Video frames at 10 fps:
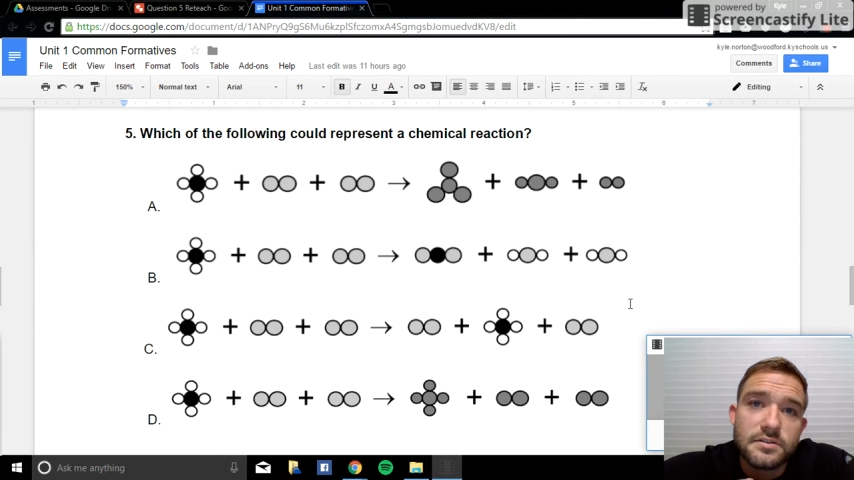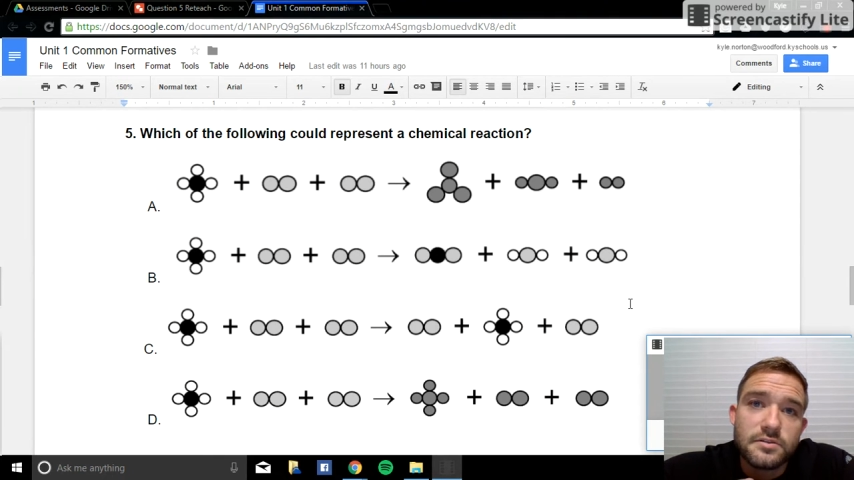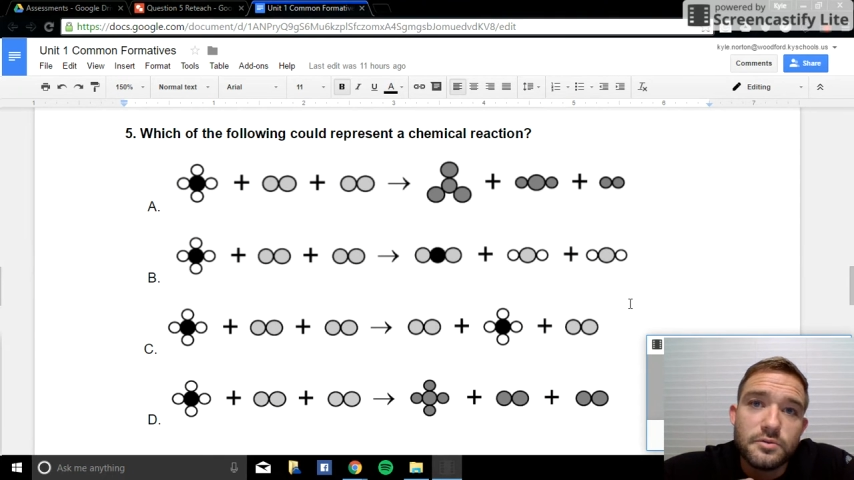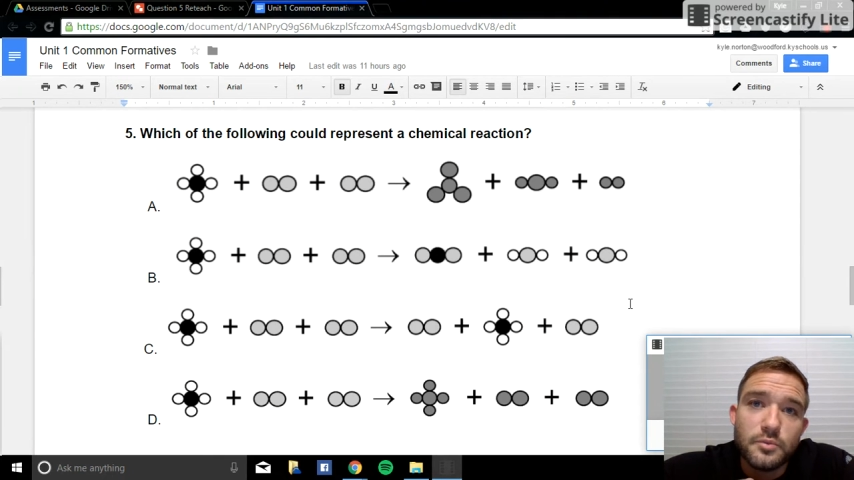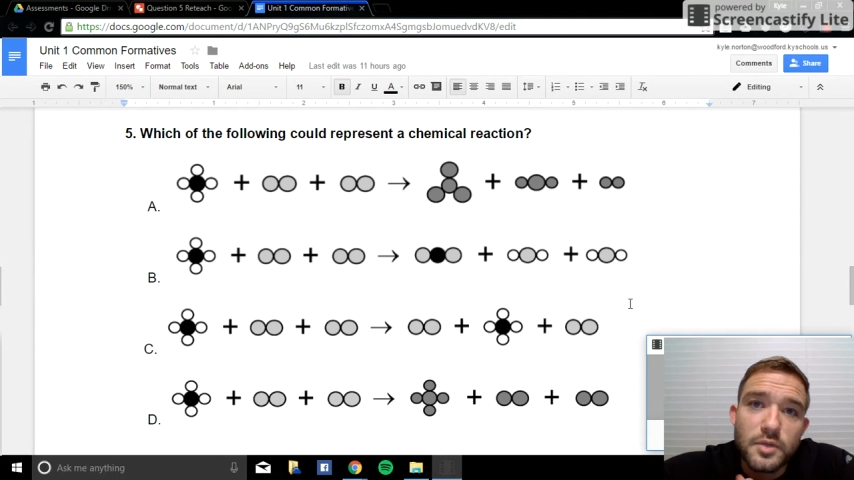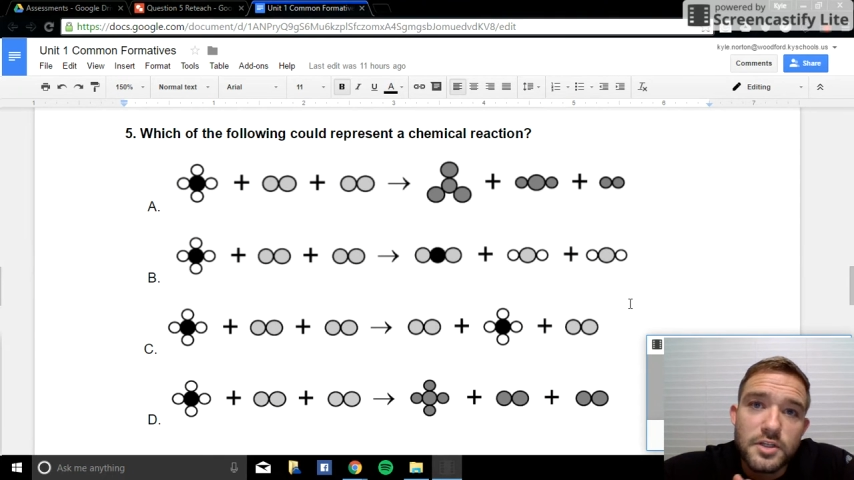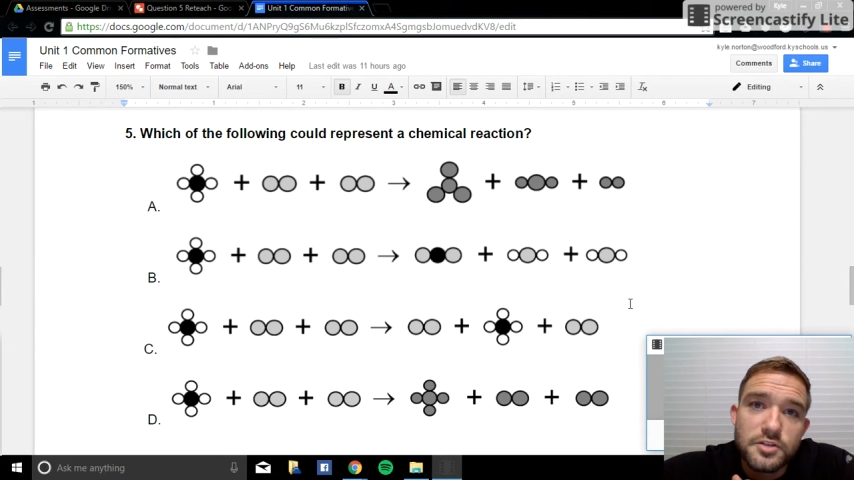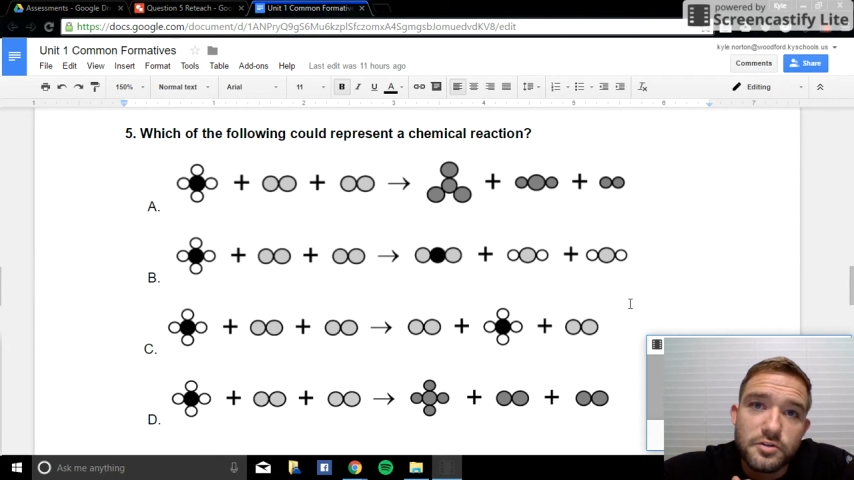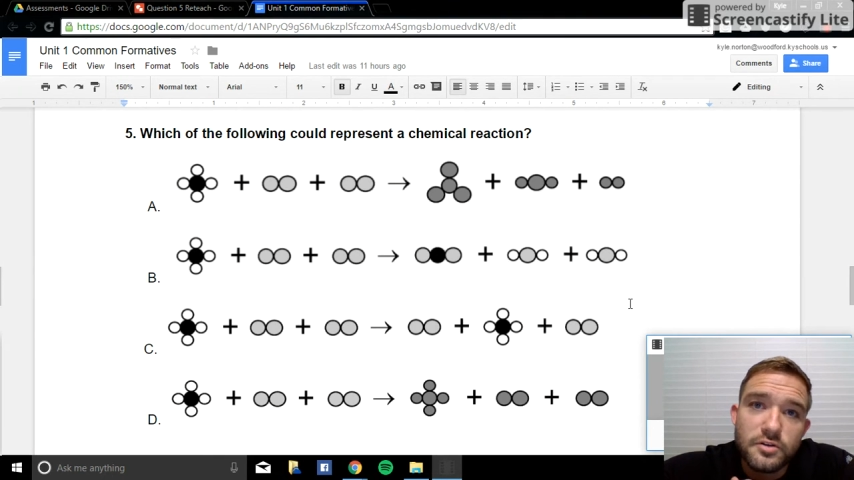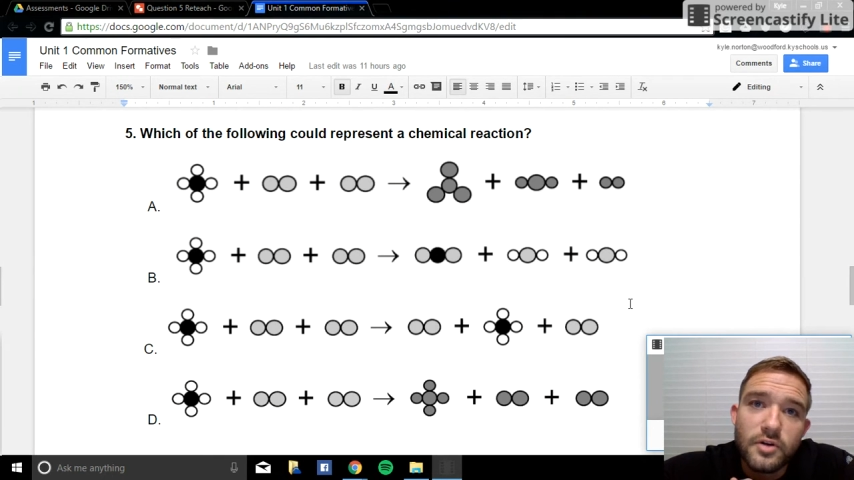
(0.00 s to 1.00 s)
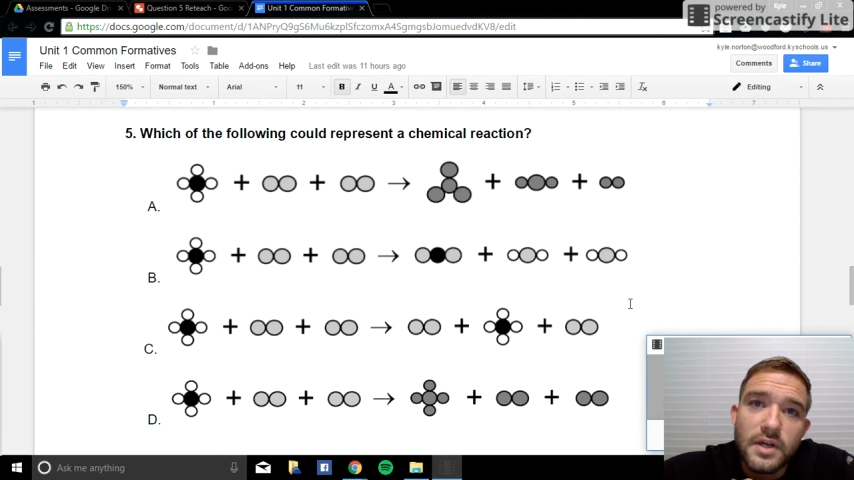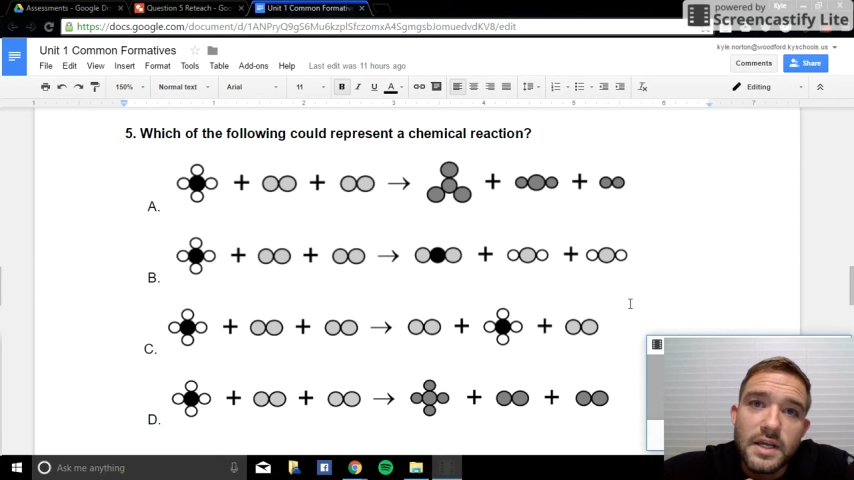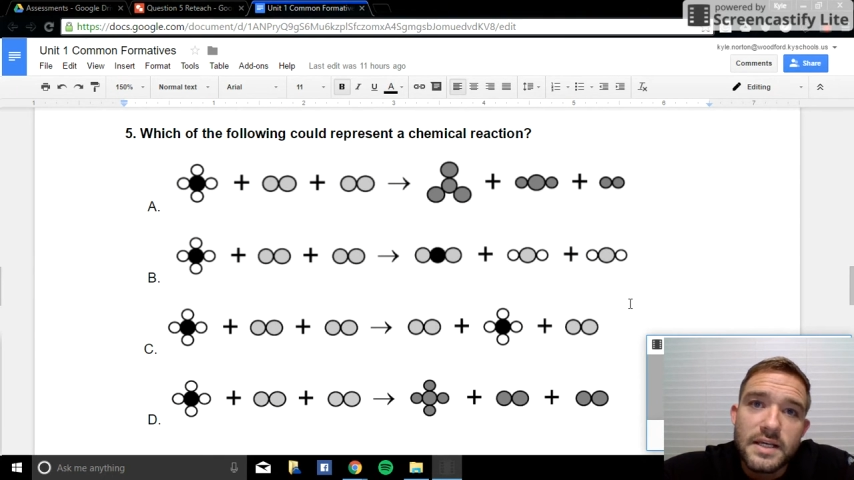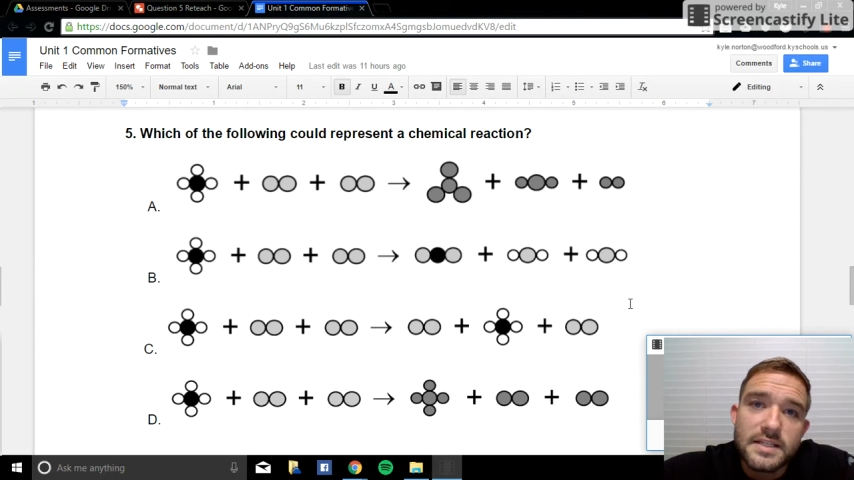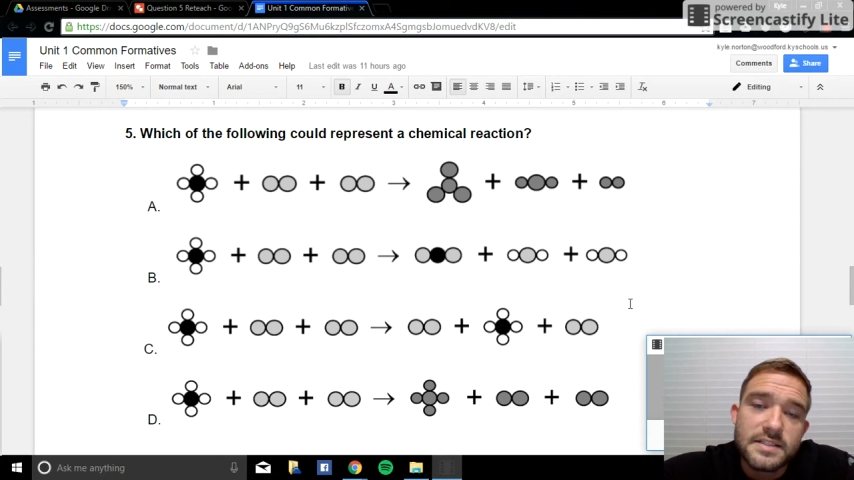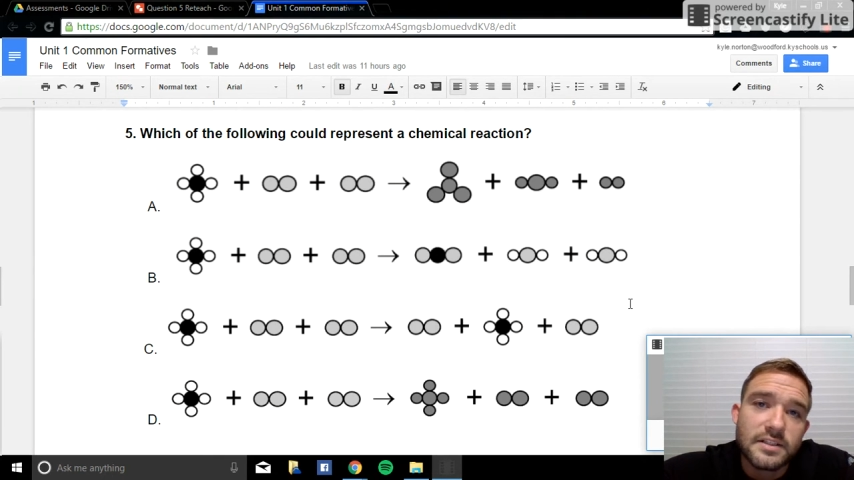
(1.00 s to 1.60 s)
to be true is